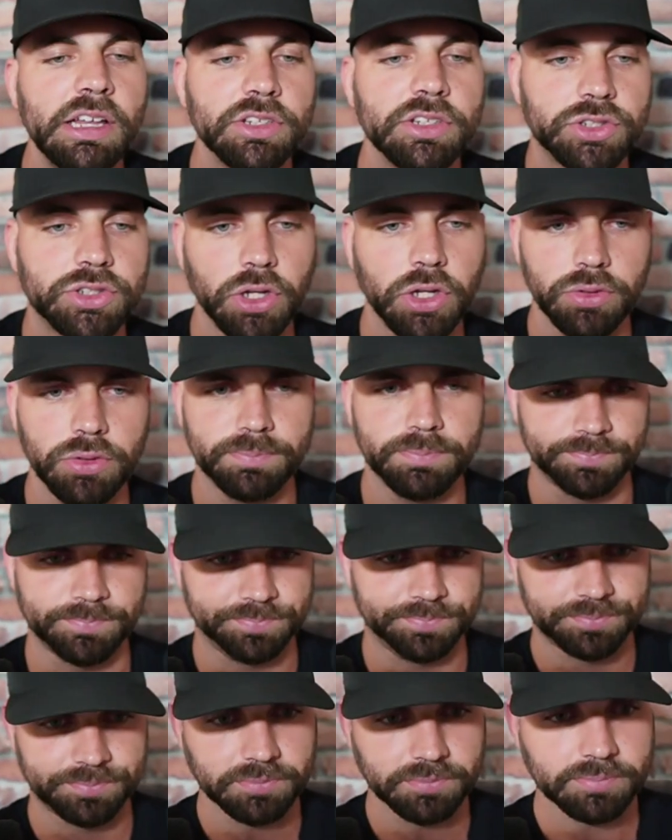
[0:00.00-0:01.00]
So
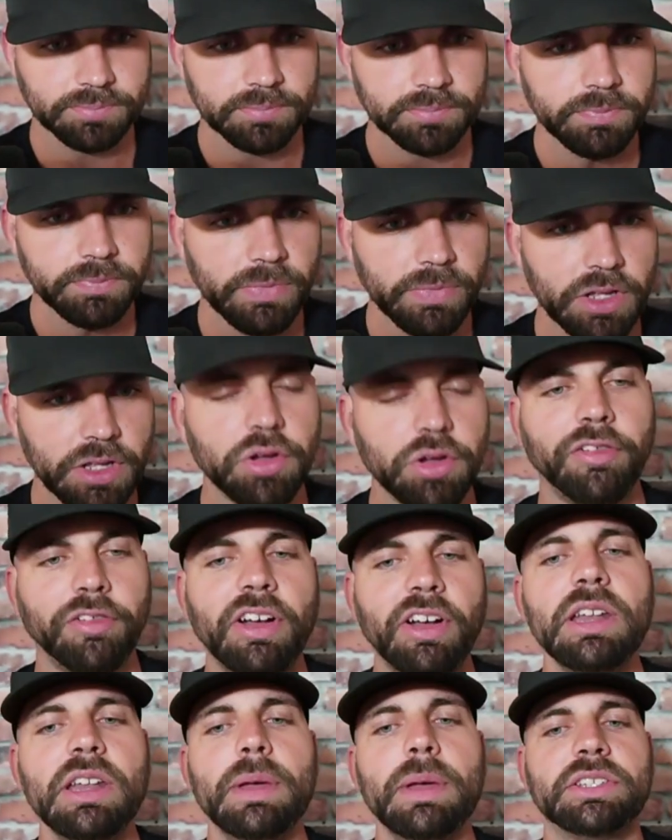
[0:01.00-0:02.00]
you're
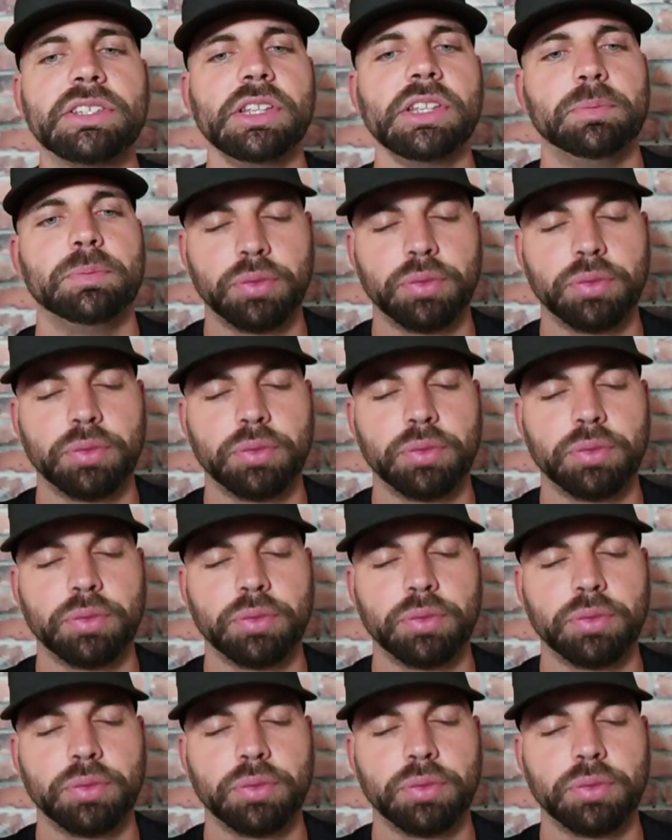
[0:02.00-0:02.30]
fundamentally